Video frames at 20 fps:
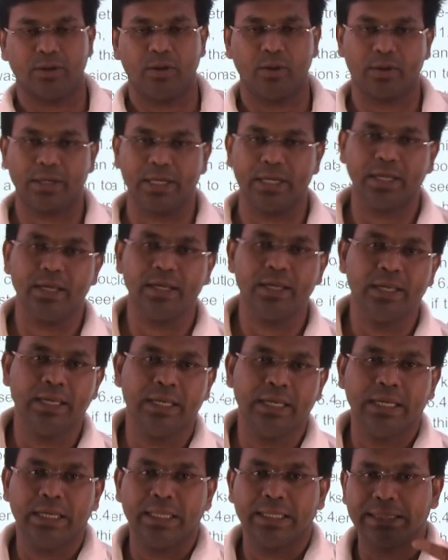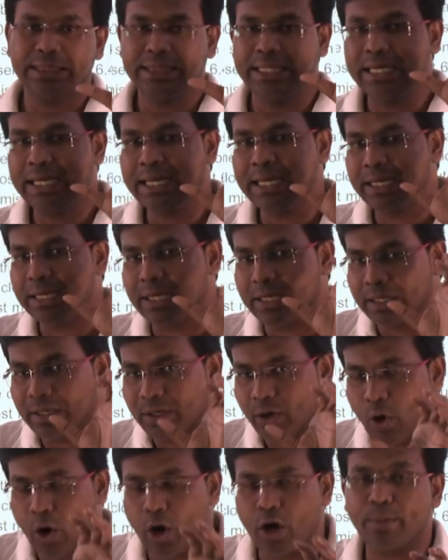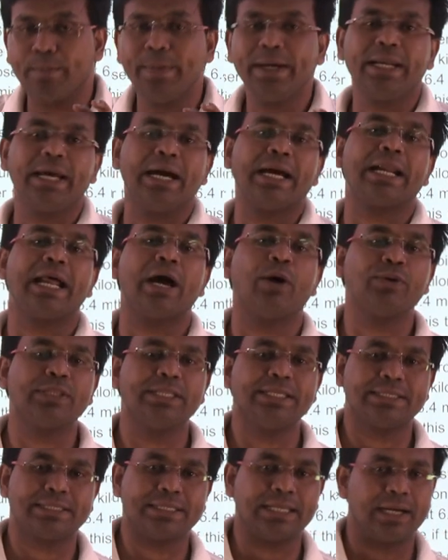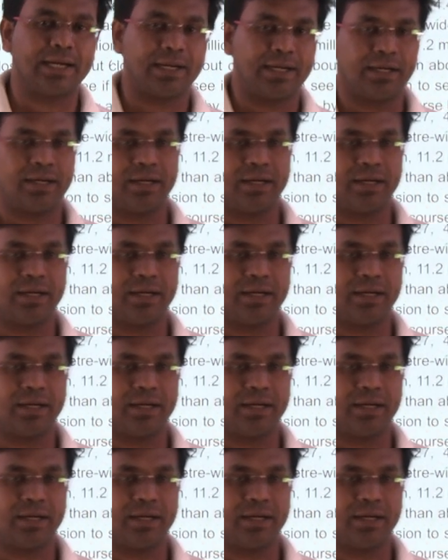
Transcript: okay. They orbit around the sun.